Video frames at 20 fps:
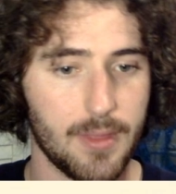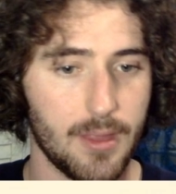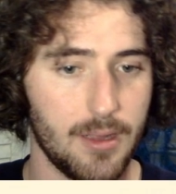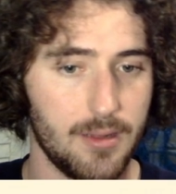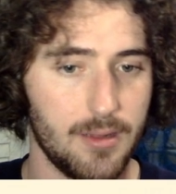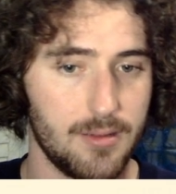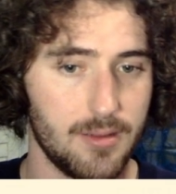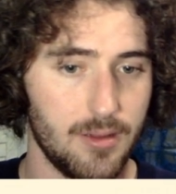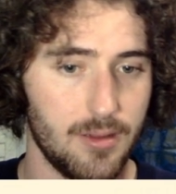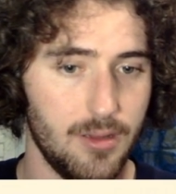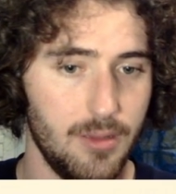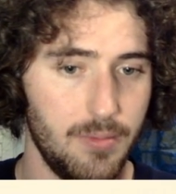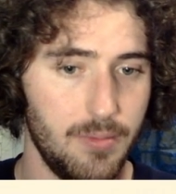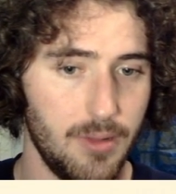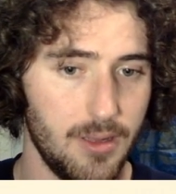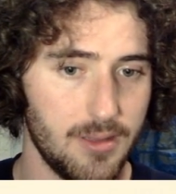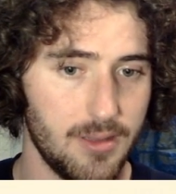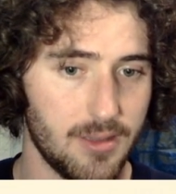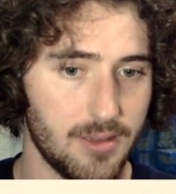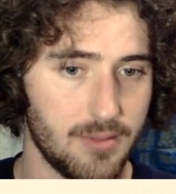So he
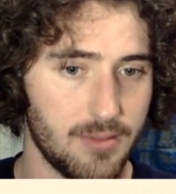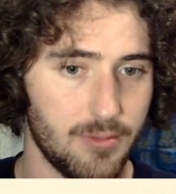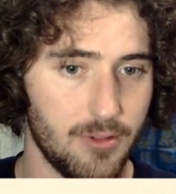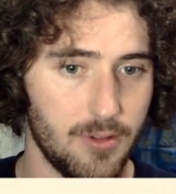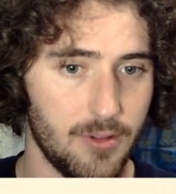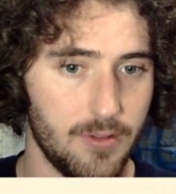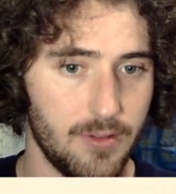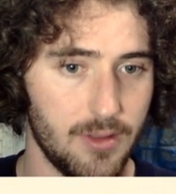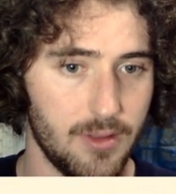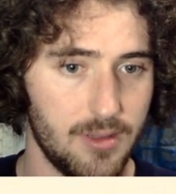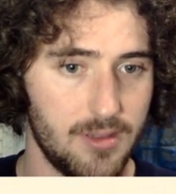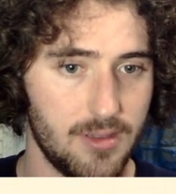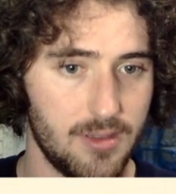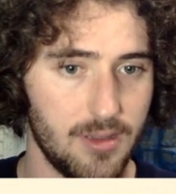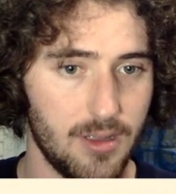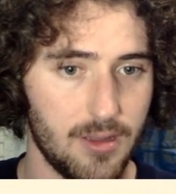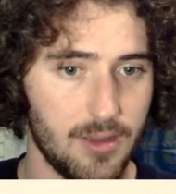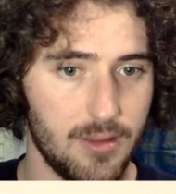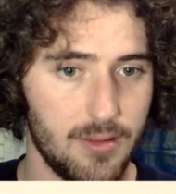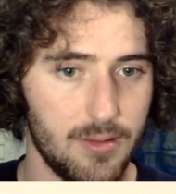plays this move. It's
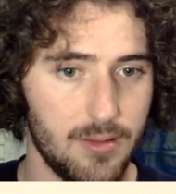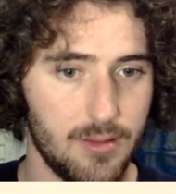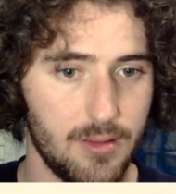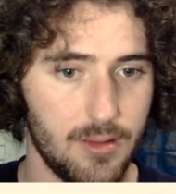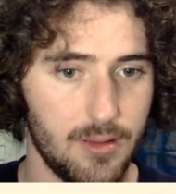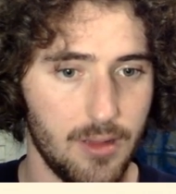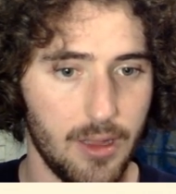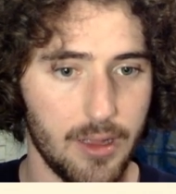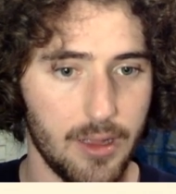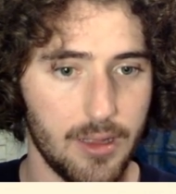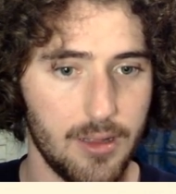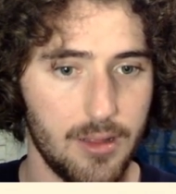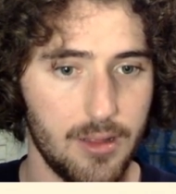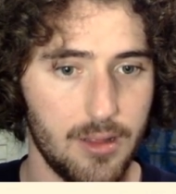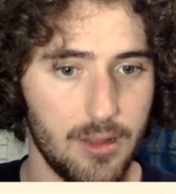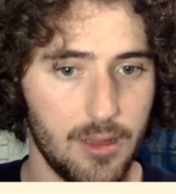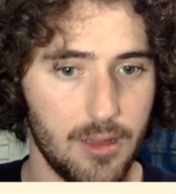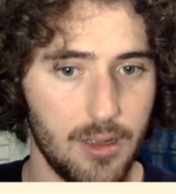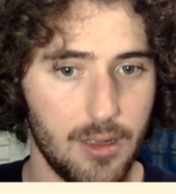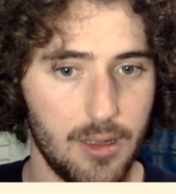not like
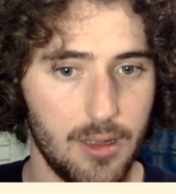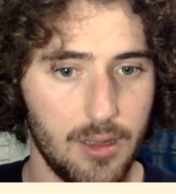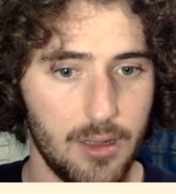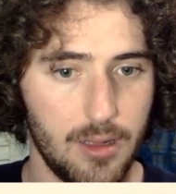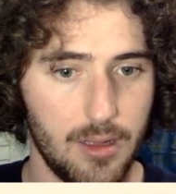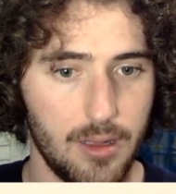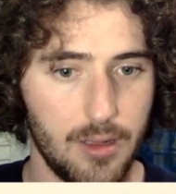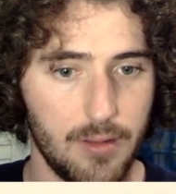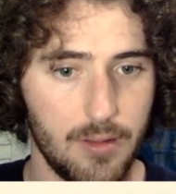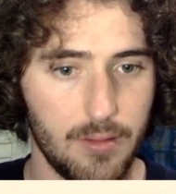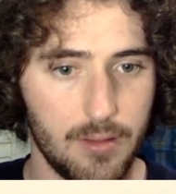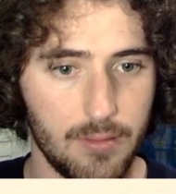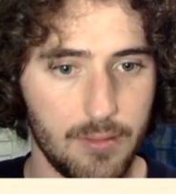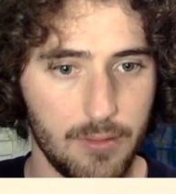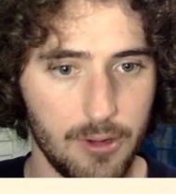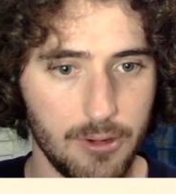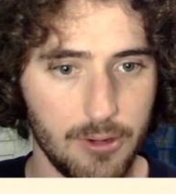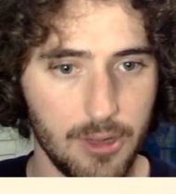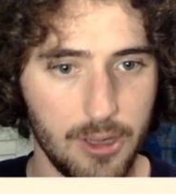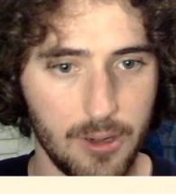
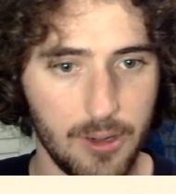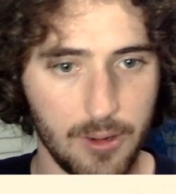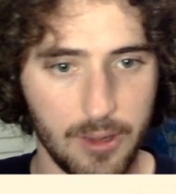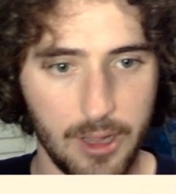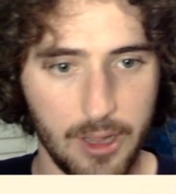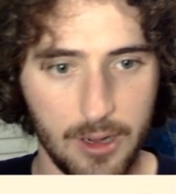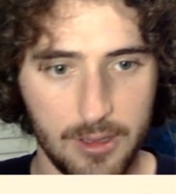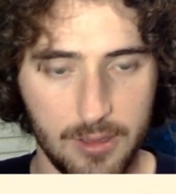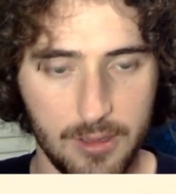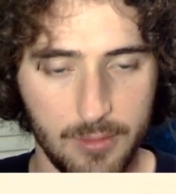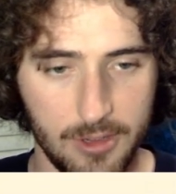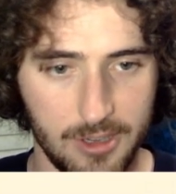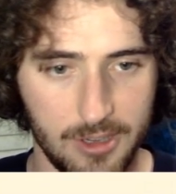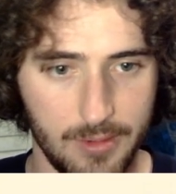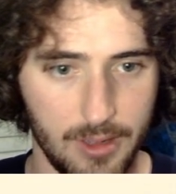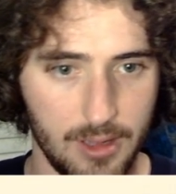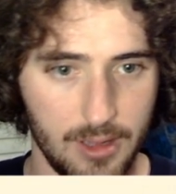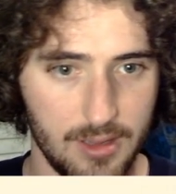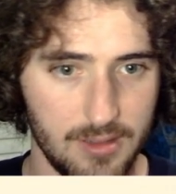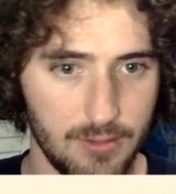we really don't care too much
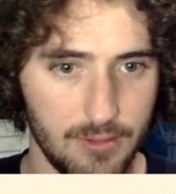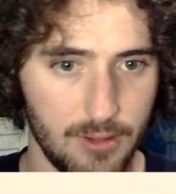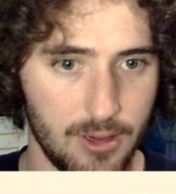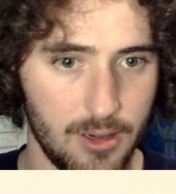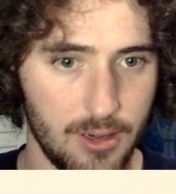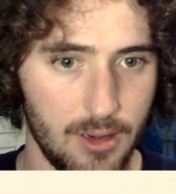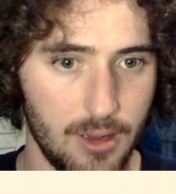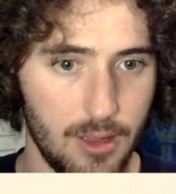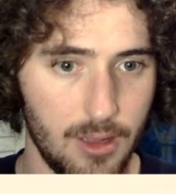about this one.